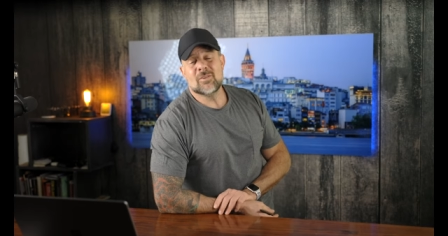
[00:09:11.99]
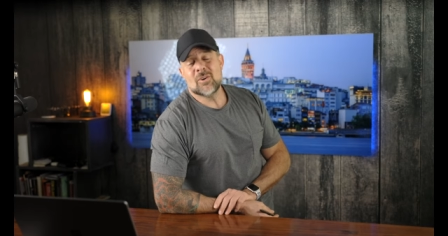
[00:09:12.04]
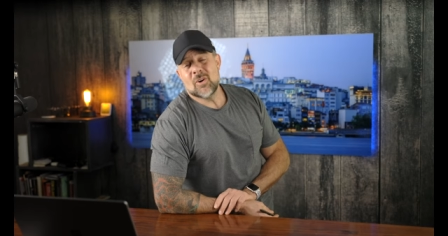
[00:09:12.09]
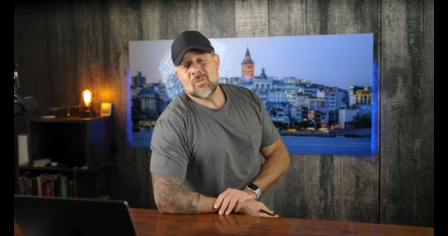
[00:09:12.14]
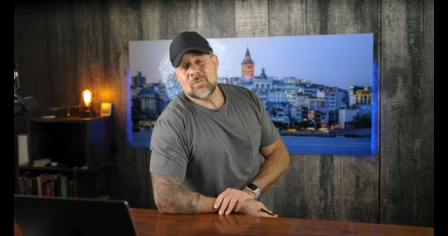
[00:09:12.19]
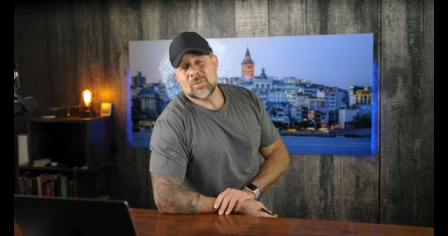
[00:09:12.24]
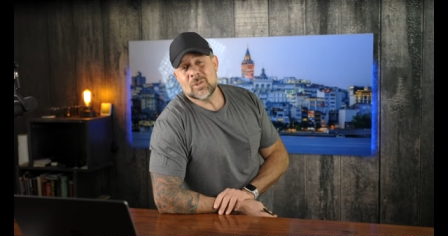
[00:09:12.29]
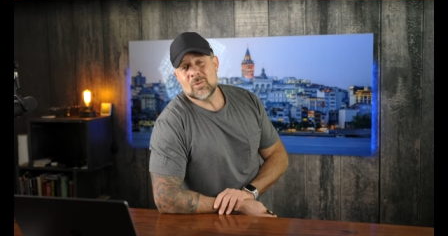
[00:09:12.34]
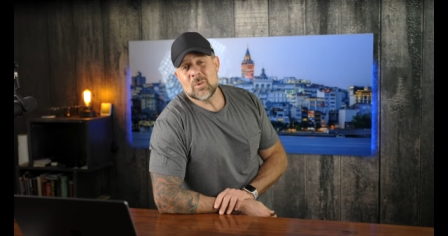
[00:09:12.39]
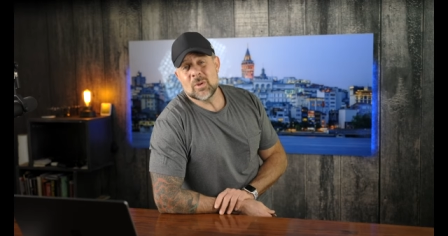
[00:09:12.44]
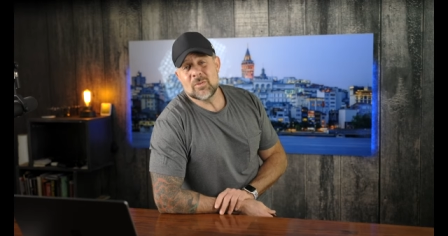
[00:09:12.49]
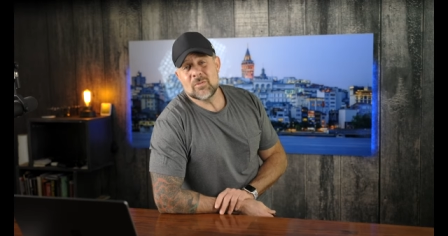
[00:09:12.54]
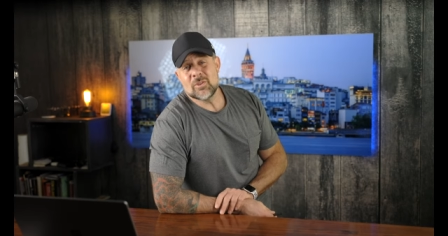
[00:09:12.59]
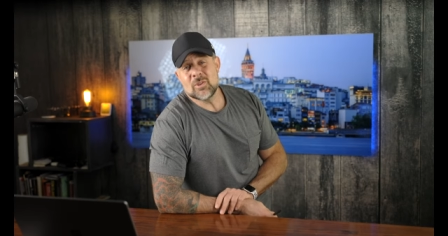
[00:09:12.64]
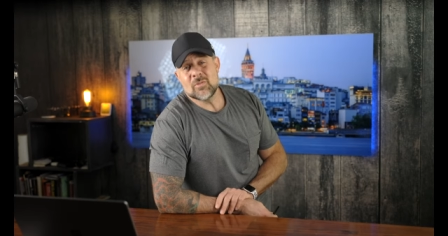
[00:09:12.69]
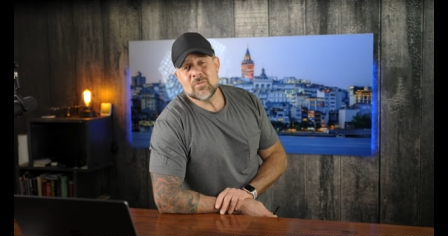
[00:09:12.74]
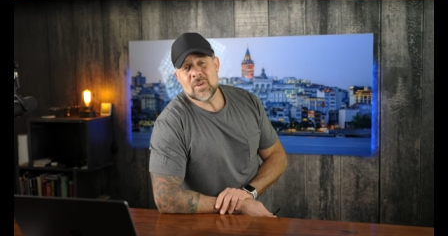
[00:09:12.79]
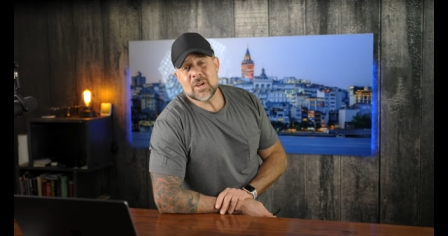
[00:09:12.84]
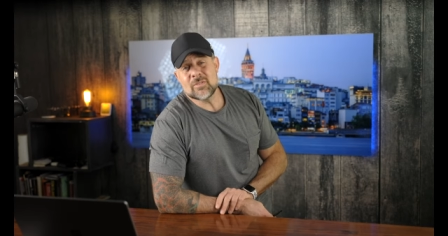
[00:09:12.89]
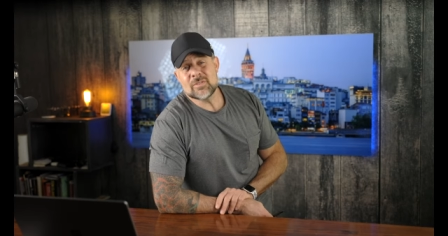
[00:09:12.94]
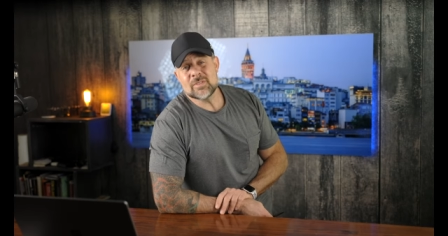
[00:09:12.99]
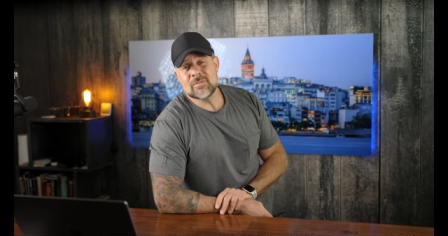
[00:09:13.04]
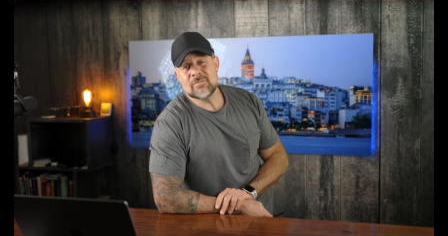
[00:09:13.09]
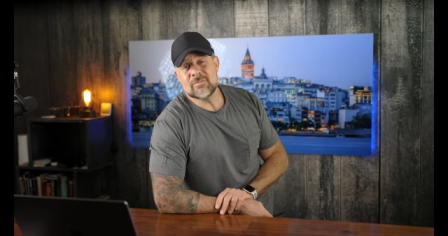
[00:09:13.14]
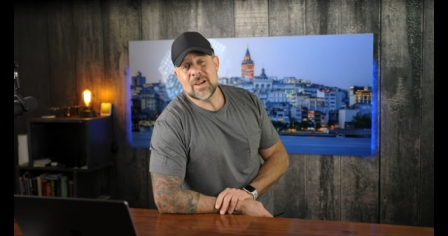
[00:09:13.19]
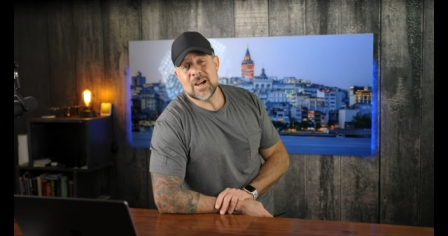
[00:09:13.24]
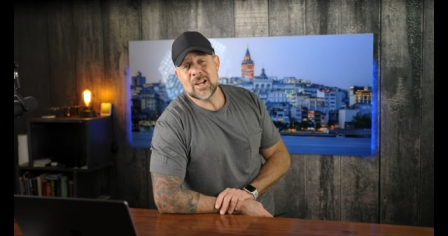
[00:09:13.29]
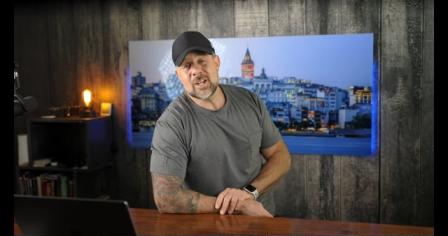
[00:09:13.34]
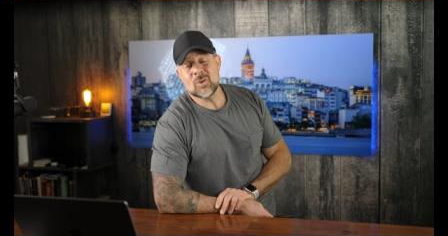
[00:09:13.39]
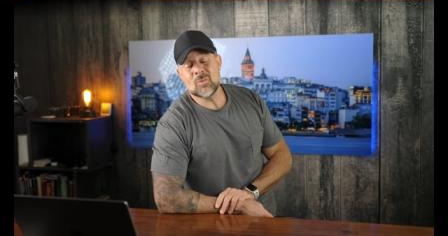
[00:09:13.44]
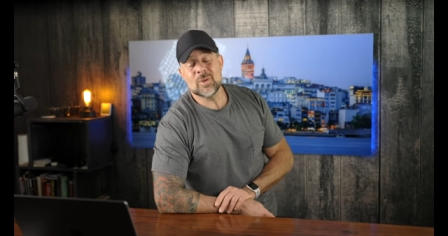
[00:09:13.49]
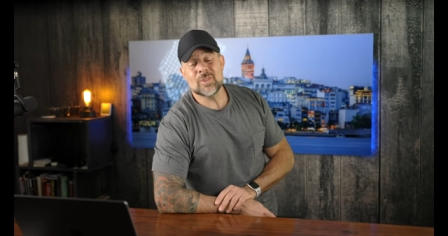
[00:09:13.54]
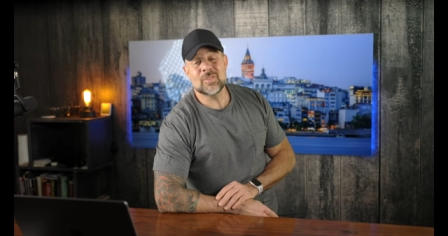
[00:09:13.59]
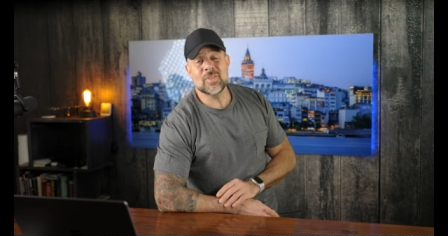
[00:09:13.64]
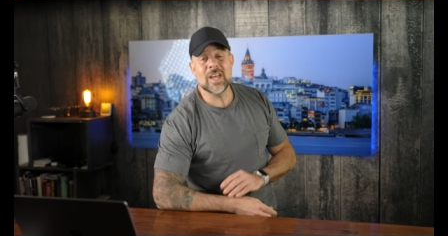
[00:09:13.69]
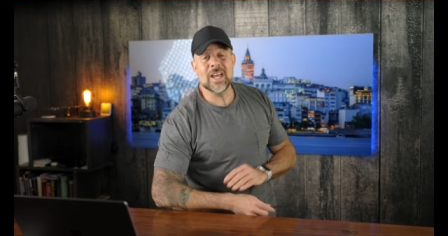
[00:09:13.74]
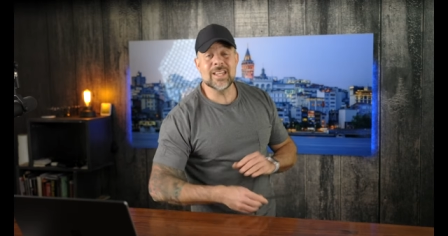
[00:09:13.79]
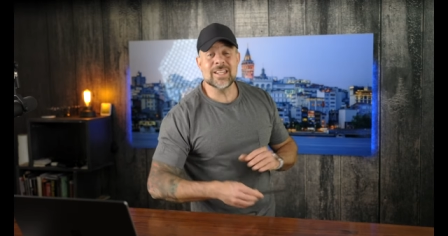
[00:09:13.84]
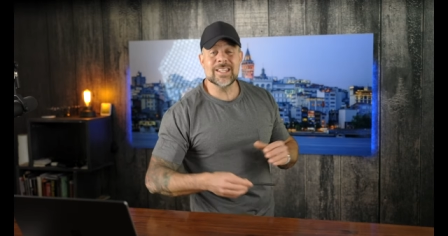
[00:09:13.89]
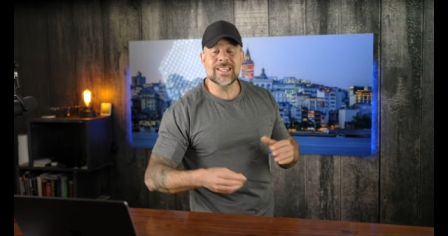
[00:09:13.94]
Hopefully we, you found some value with
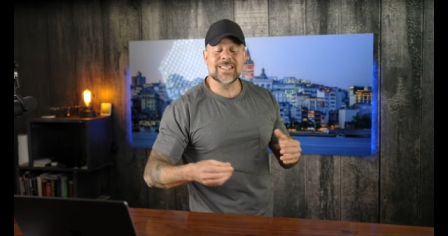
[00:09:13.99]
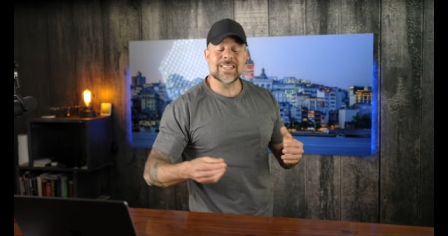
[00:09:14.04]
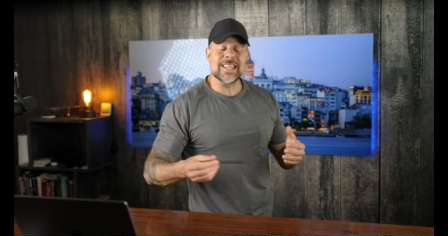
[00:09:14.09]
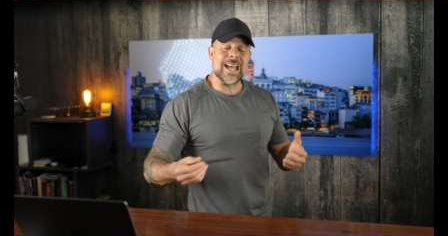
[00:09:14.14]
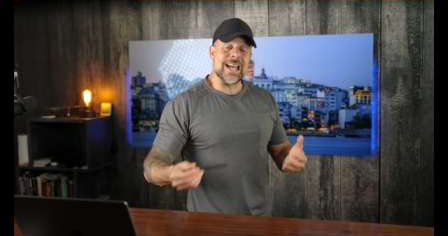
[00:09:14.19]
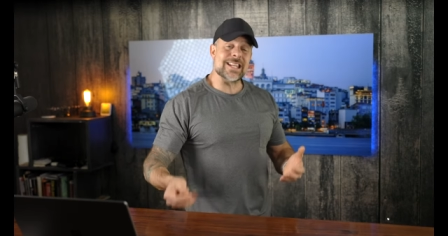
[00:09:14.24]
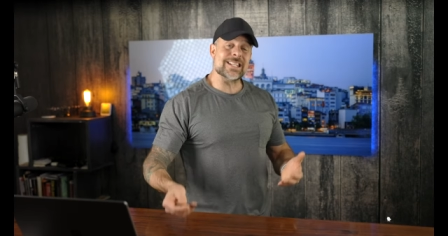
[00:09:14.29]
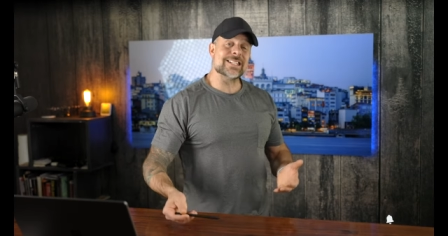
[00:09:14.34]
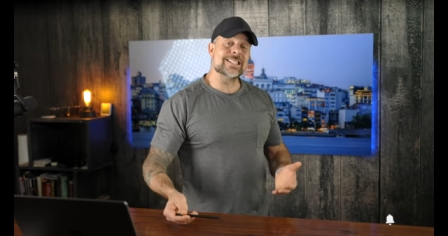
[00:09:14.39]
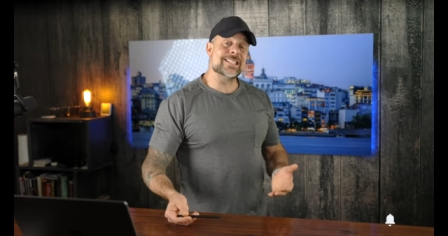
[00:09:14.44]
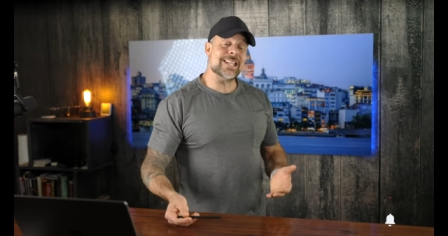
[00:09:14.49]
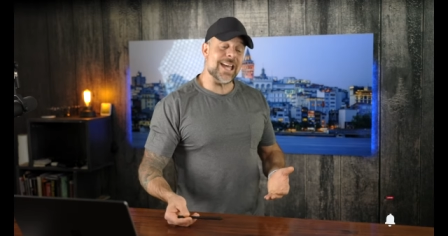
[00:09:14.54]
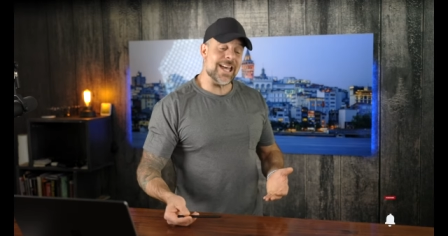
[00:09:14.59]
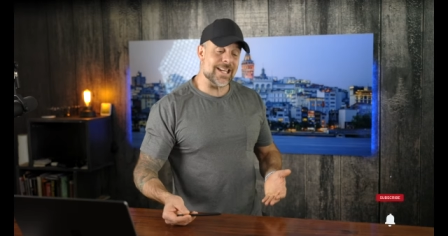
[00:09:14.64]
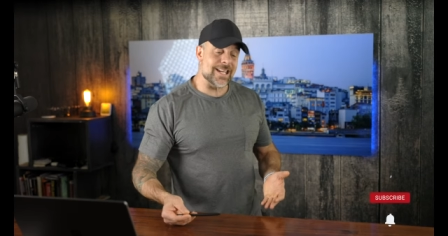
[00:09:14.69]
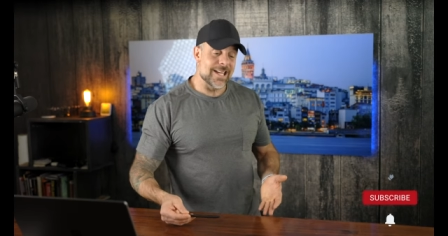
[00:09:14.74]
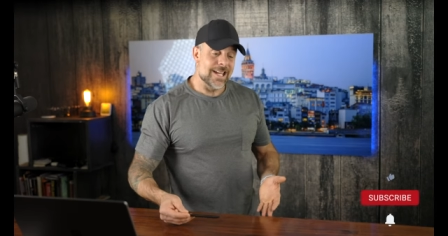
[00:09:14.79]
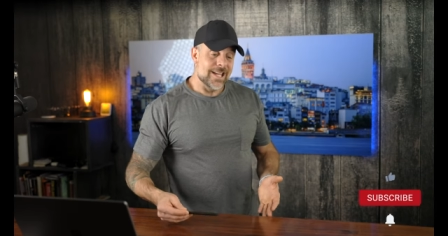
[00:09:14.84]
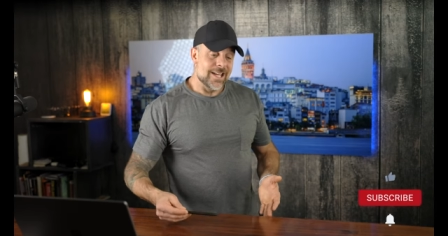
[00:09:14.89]
that. And that said,